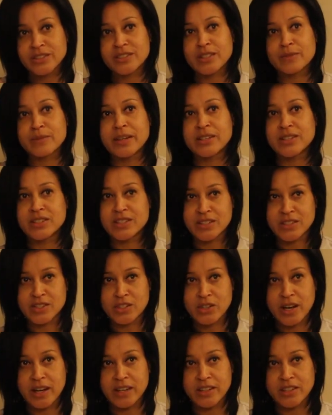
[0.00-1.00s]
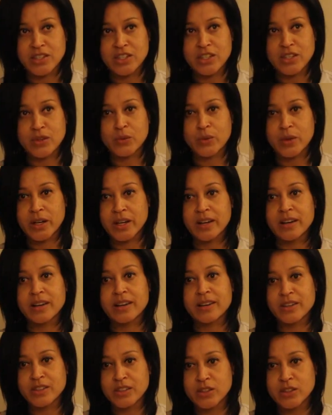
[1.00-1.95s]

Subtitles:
dementia strategy where